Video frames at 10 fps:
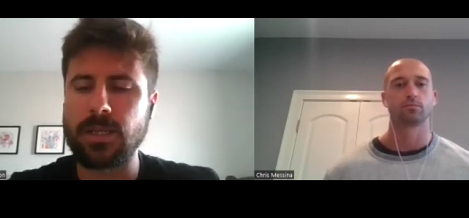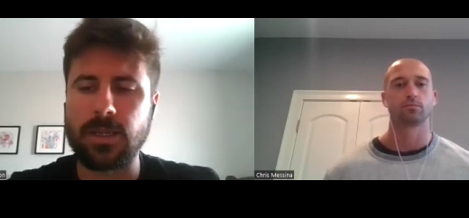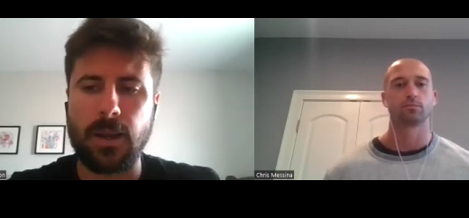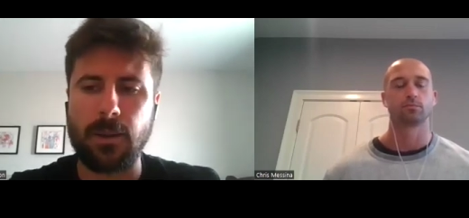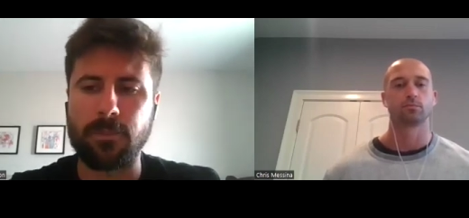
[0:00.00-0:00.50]

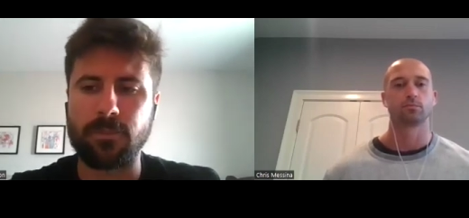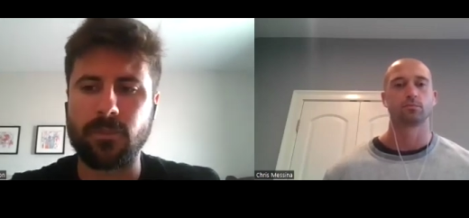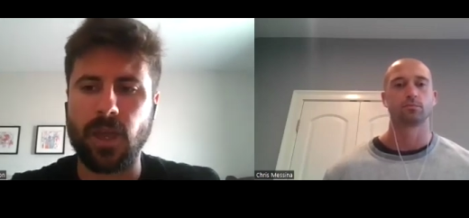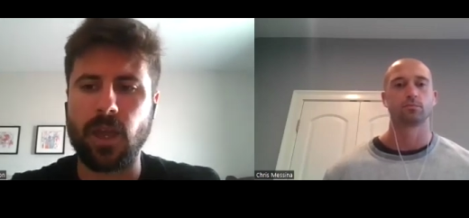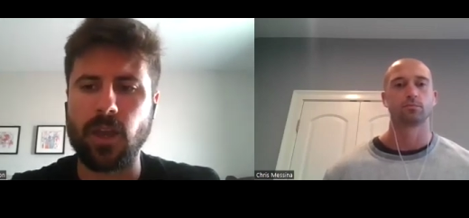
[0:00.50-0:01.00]
Speaker 1: Um,
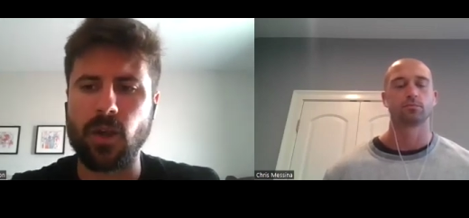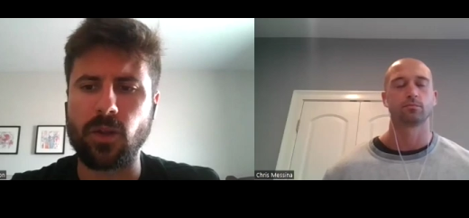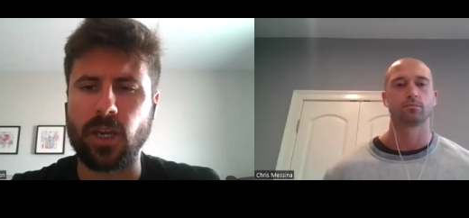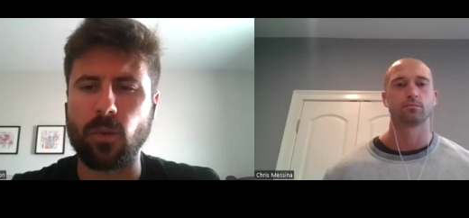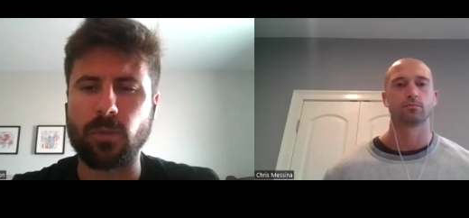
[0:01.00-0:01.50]
I, I, know
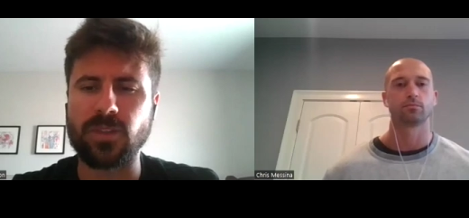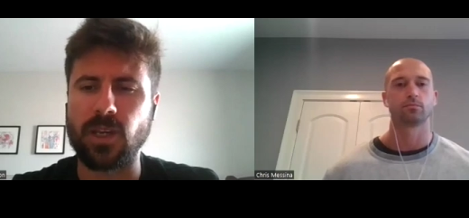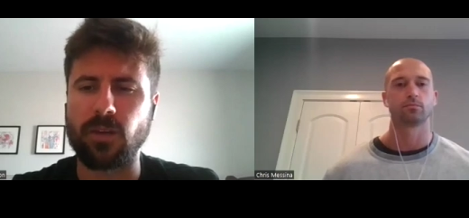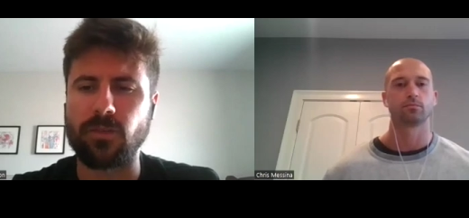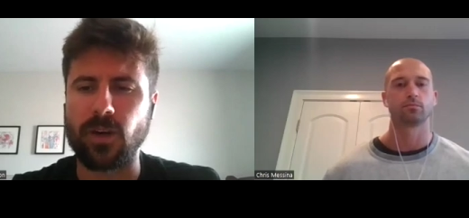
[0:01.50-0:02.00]
like a website
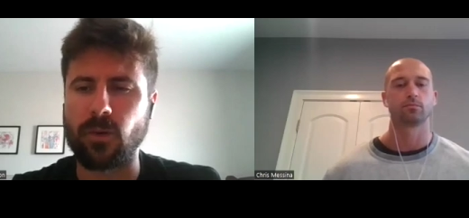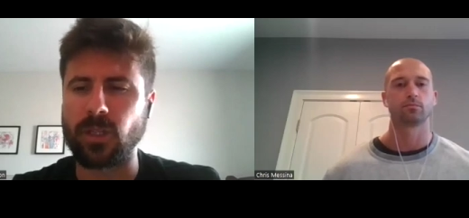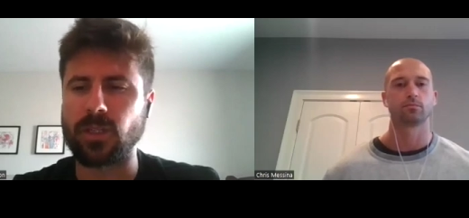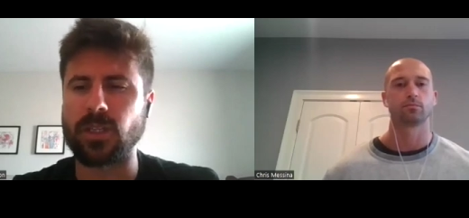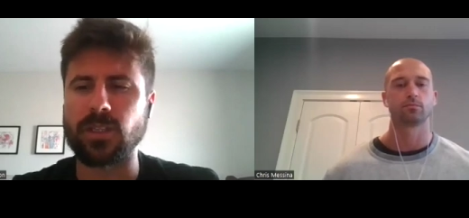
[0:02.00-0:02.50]
I
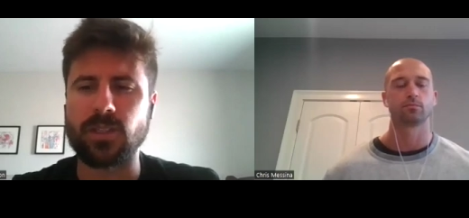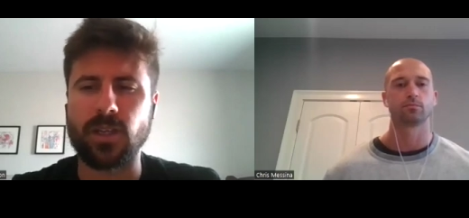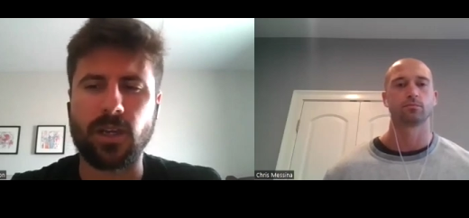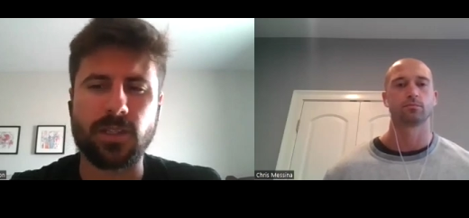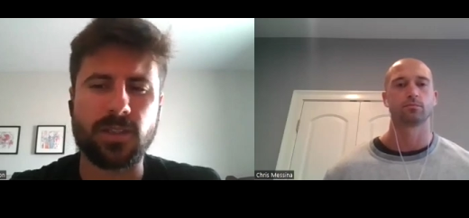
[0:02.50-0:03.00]
frequent is
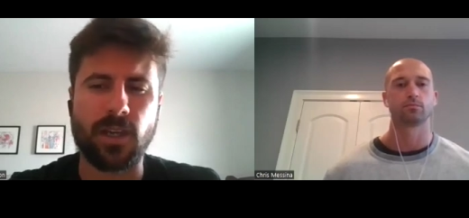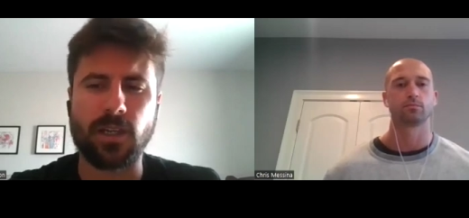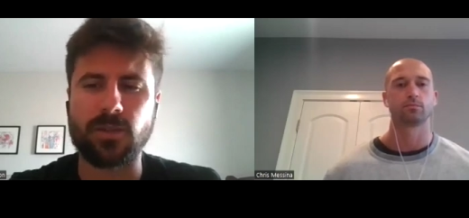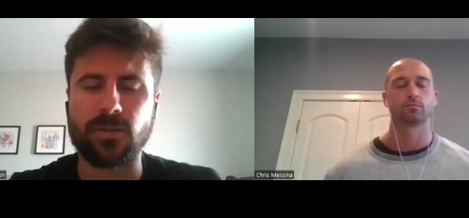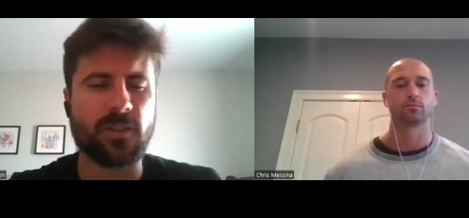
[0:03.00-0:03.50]
uh,
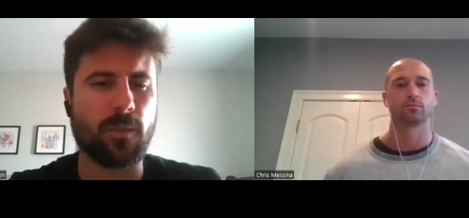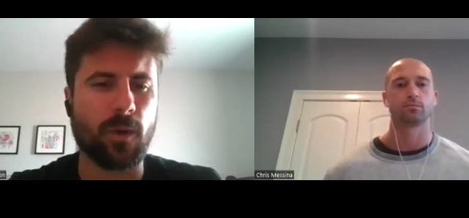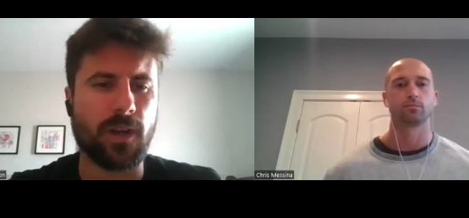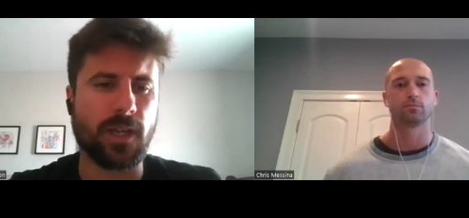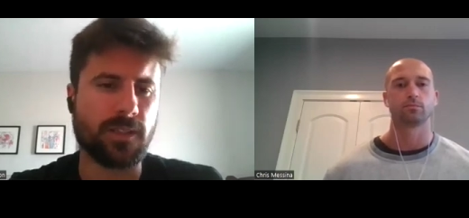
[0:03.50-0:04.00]
Science for
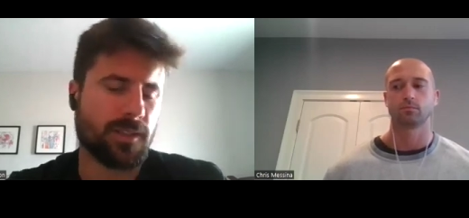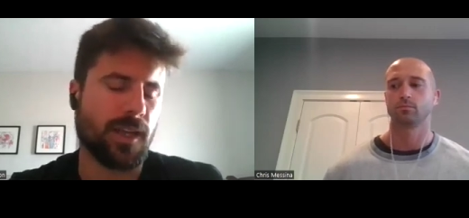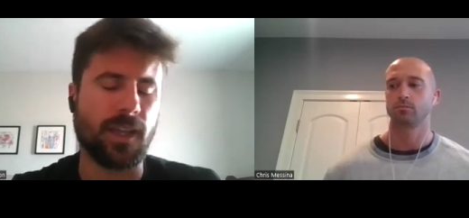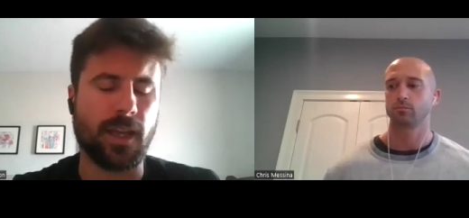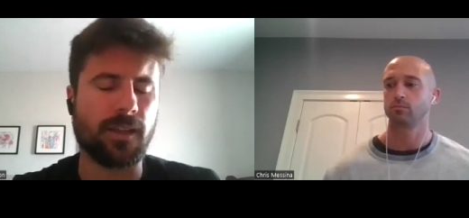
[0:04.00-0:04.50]
Sport. I just
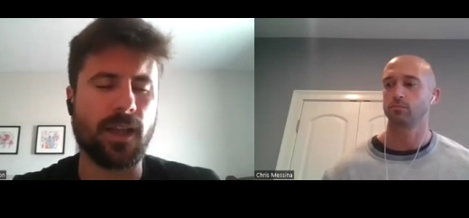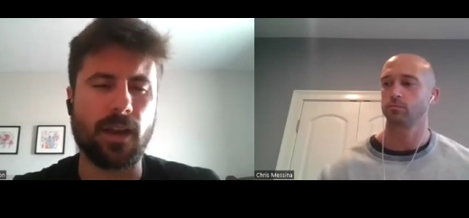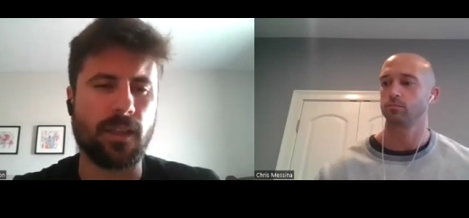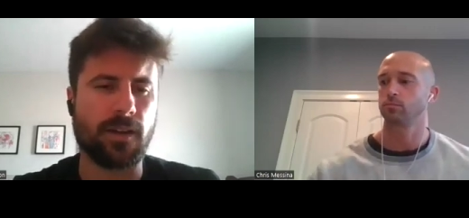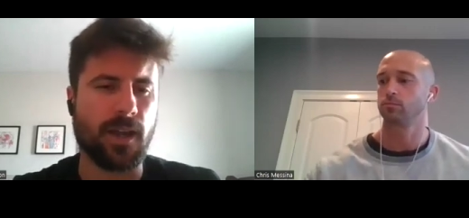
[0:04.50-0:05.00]
I like a lot
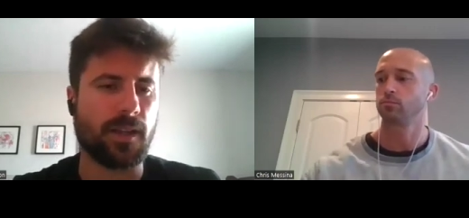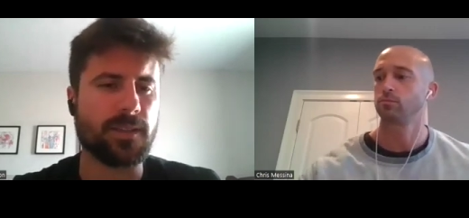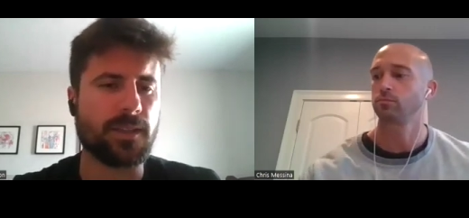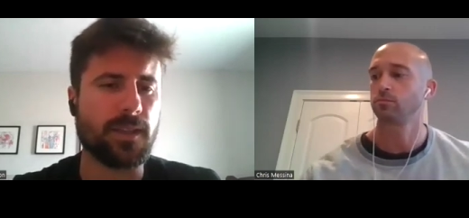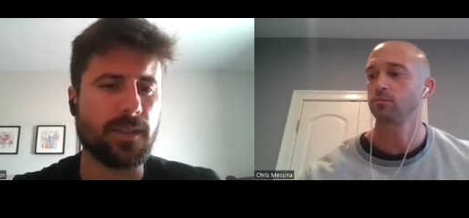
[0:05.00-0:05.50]
of their
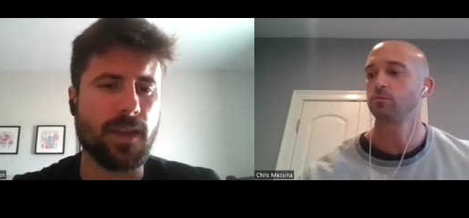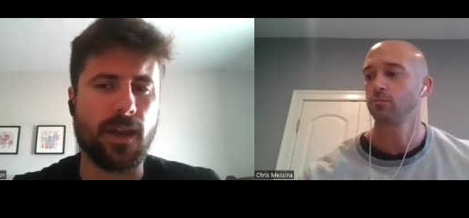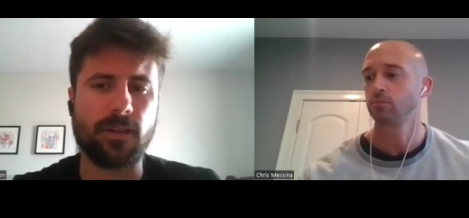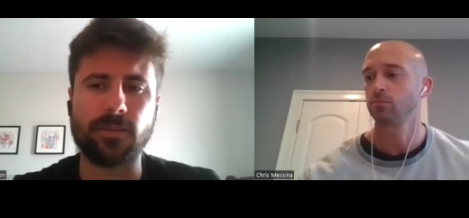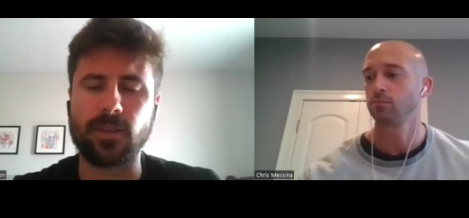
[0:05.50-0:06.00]
content that they have